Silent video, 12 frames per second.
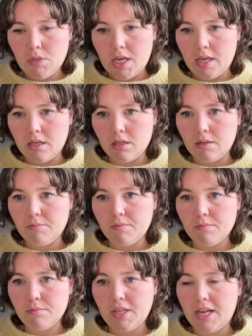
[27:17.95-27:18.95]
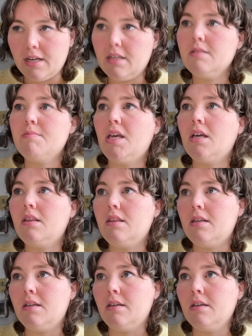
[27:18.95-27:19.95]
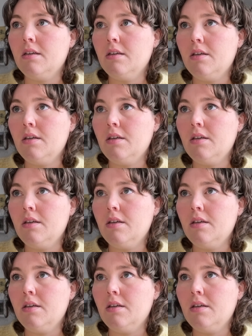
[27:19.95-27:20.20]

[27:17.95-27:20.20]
I'm planning to make the